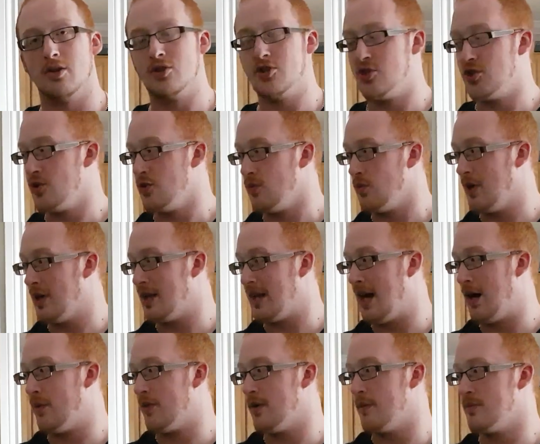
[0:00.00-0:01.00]
to
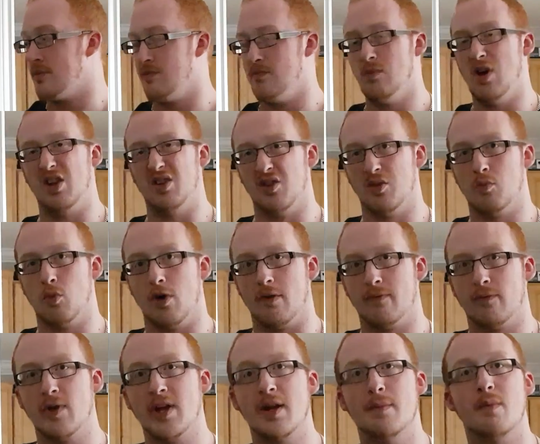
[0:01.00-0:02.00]
allow them a little more
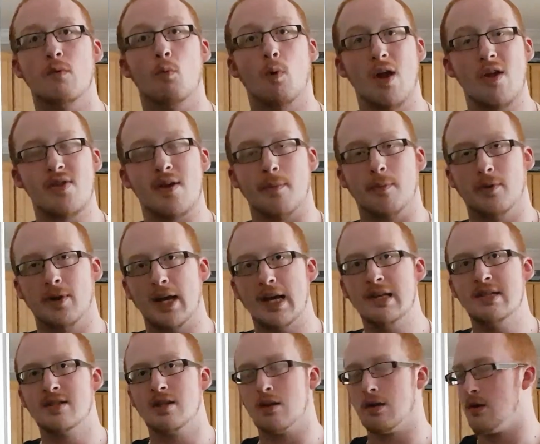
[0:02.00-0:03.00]
freedom in where they
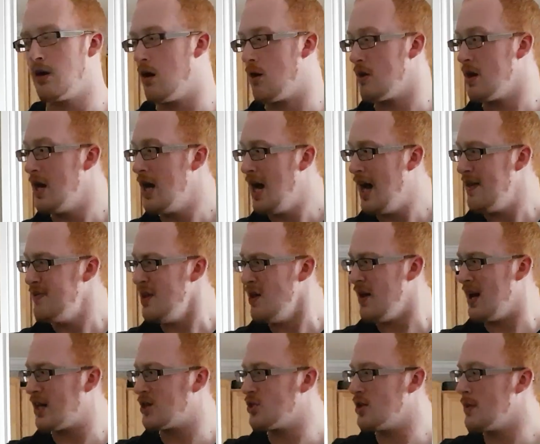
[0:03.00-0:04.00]
place their card, and they'll
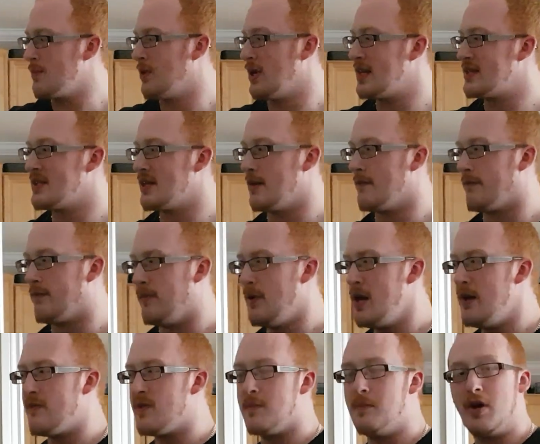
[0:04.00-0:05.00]
actually place it in
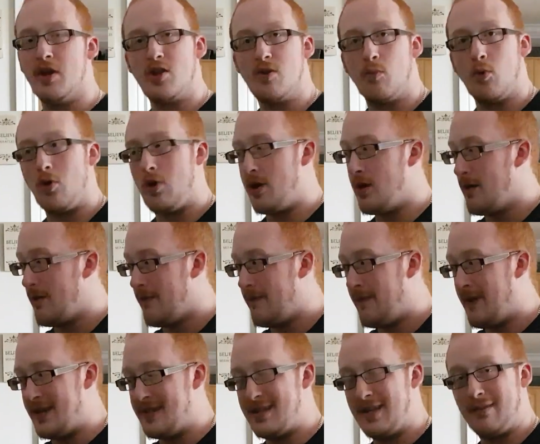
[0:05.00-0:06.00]
front of the motherboard
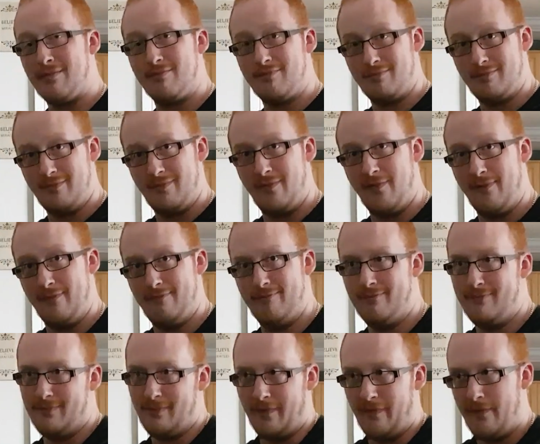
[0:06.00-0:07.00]
facing
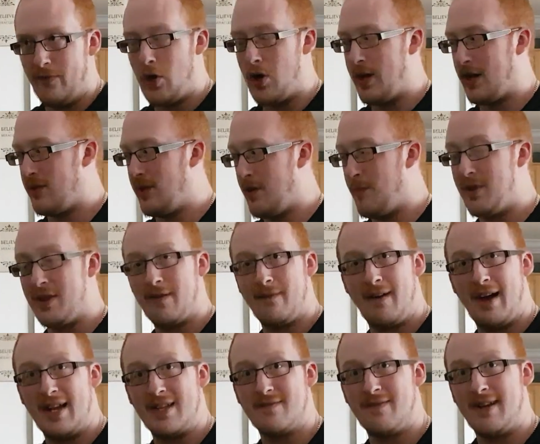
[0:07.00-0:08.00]
vertically with the
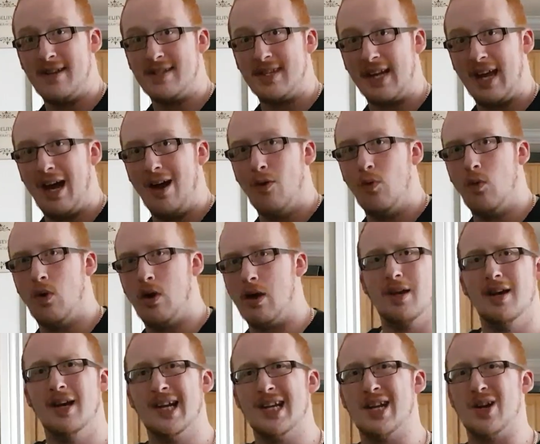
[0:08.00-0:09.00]
fans facing outward.
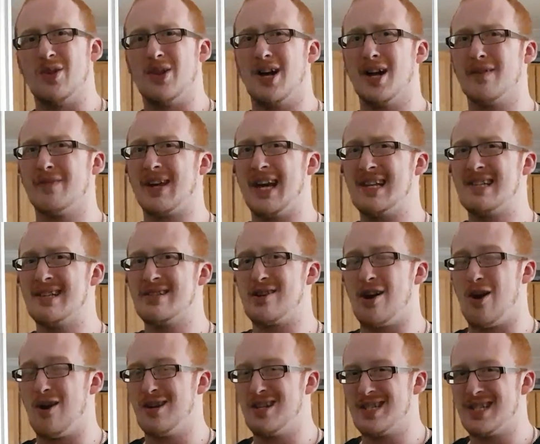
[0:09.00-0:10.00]
Now, a lot of cases
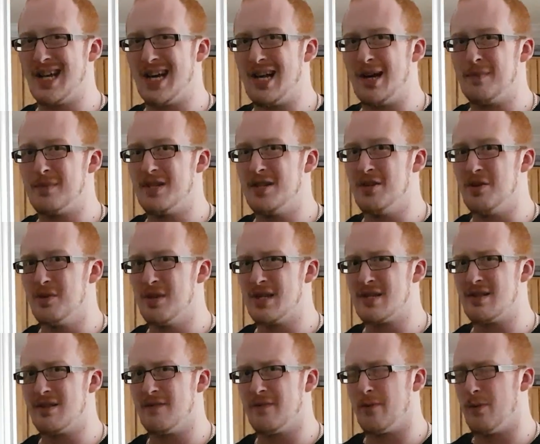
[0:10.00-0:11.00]
aren't set up to do
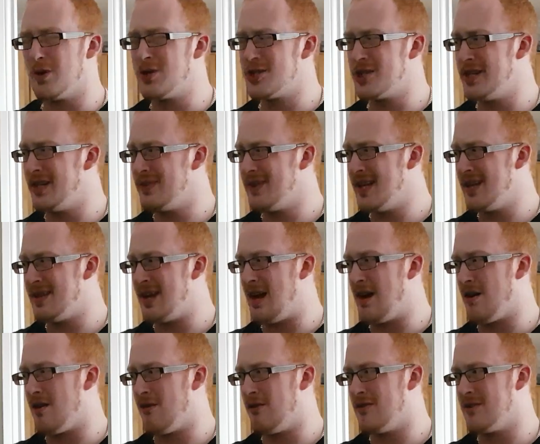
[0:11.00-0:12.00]
this, unfortunately. They
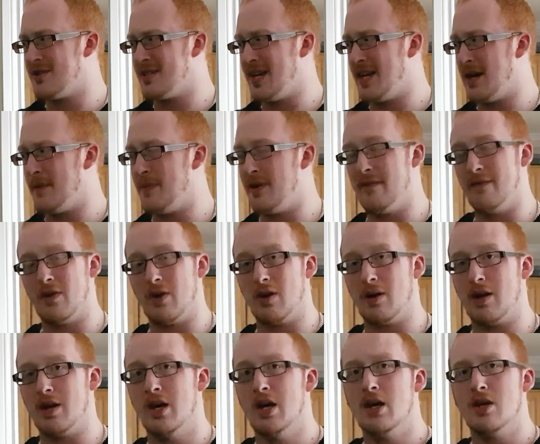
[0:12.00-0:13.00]
are set up in a
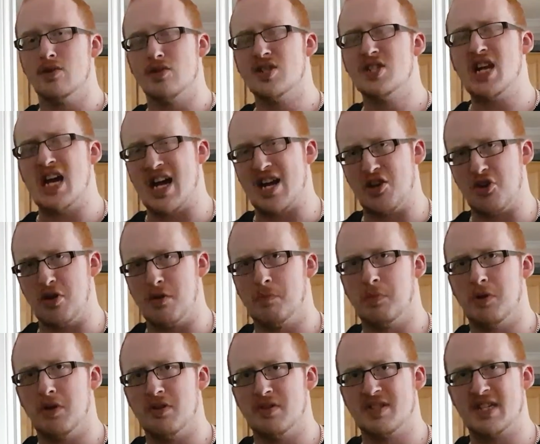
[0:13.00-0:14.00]
very
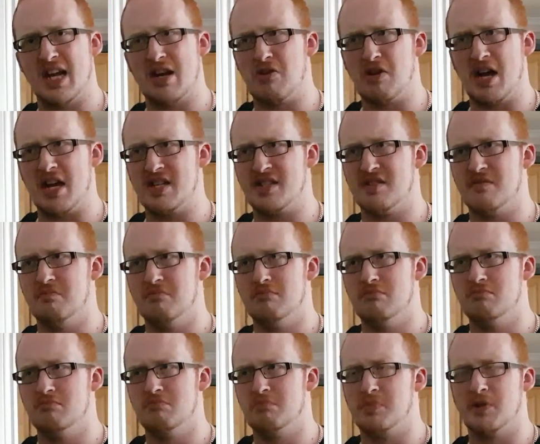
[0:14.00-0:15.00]
standardized
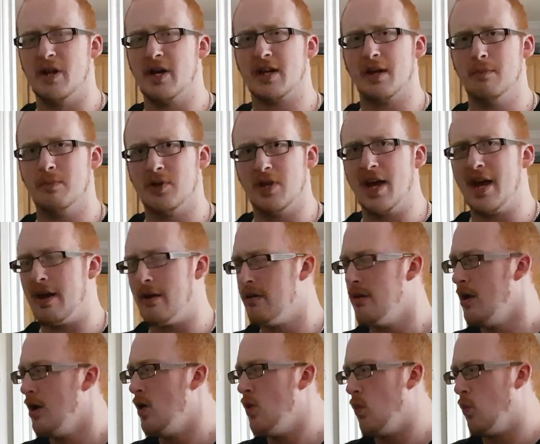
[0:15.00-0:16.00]
plug and play
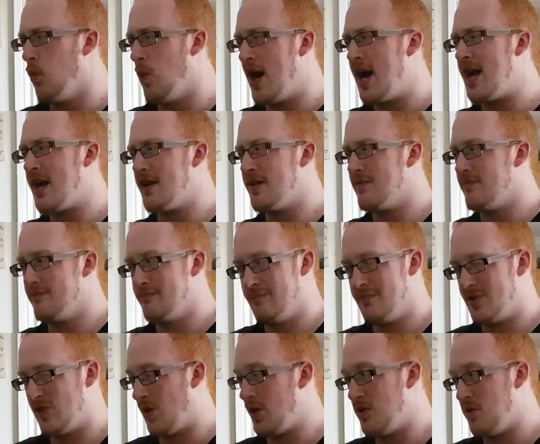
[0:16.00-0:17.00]
way,
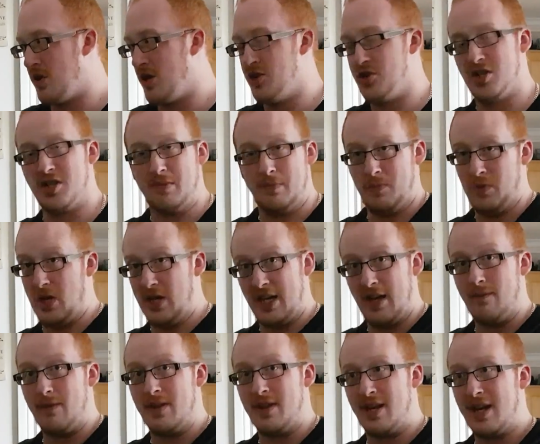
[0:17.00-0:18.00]
so you can just plug
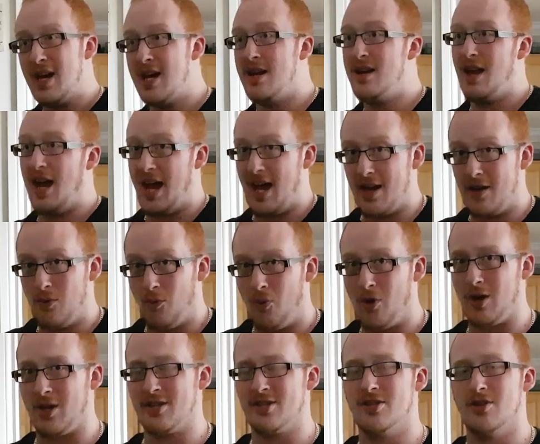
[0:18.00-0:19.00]
everything in and it
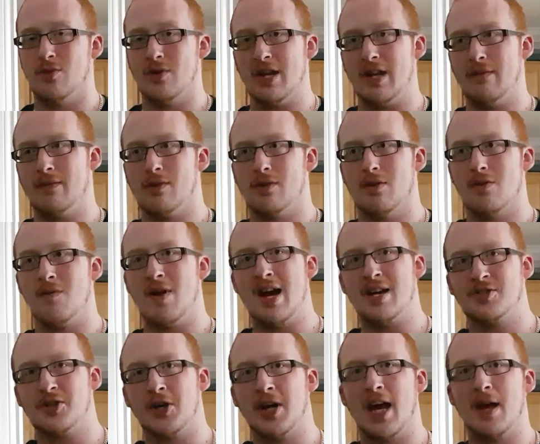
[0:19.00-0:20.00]
works. No need for
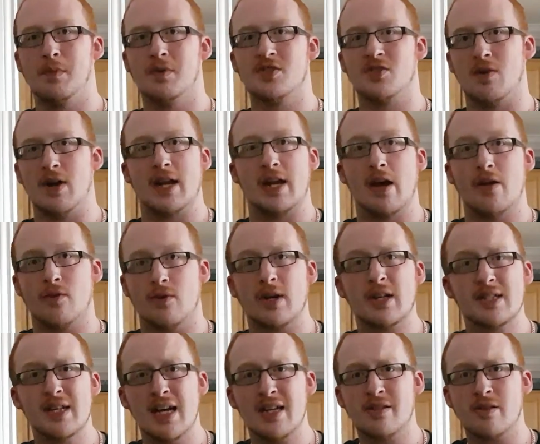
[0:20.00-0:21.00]
riser cables or any other
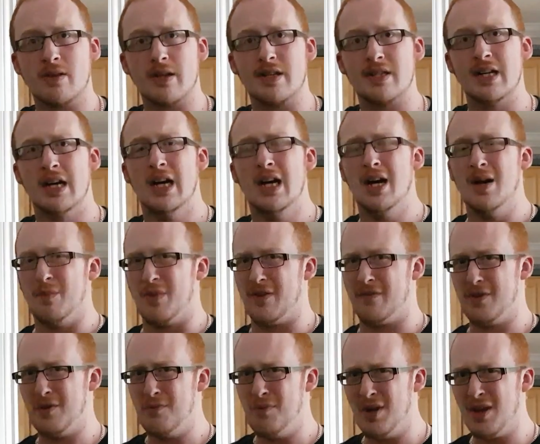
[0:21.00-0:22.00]
accessories. But if
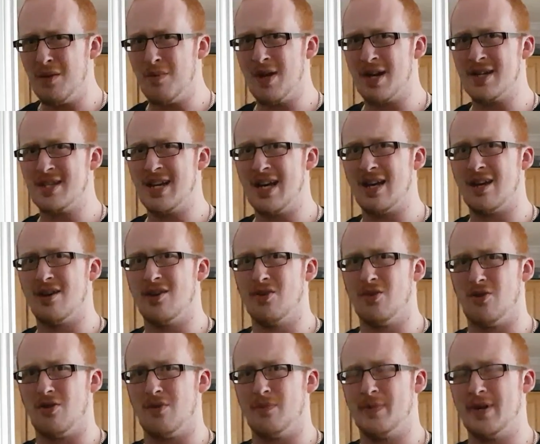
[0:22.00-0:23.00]
you really want to take
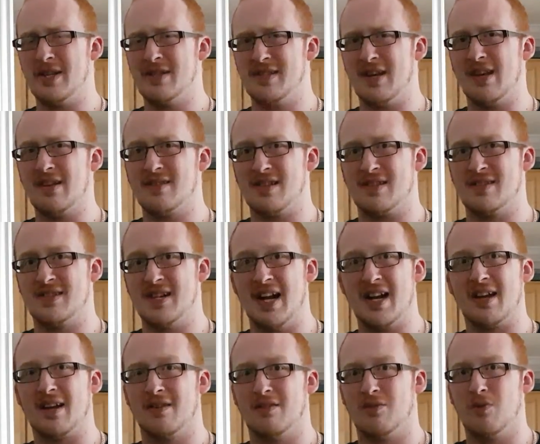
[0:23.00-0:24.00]
your PC's
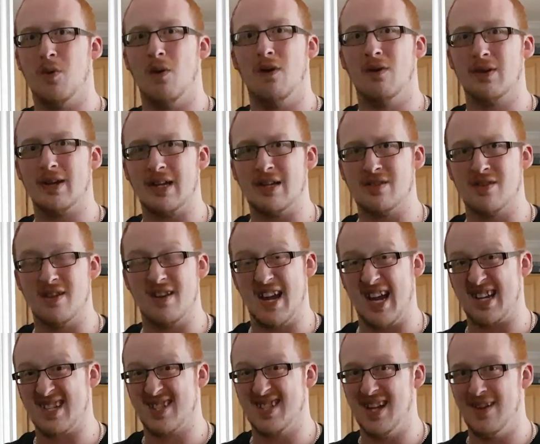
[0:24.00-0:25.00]
aesthetic quality to the
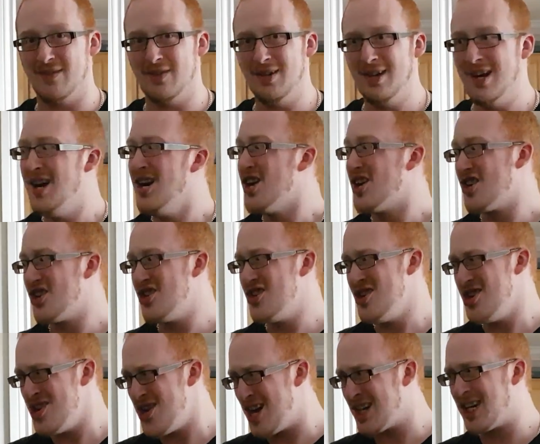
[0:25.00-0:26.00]
next level,
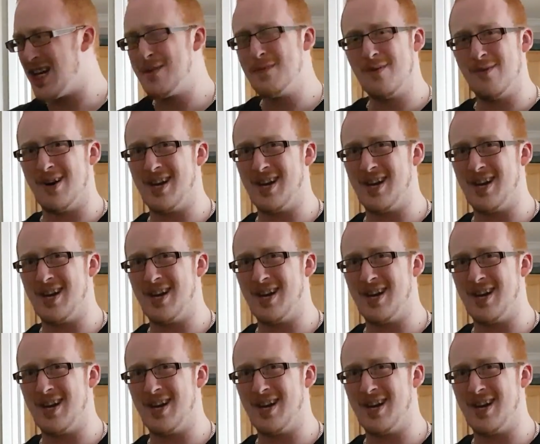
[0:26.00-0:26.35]
you're not going to be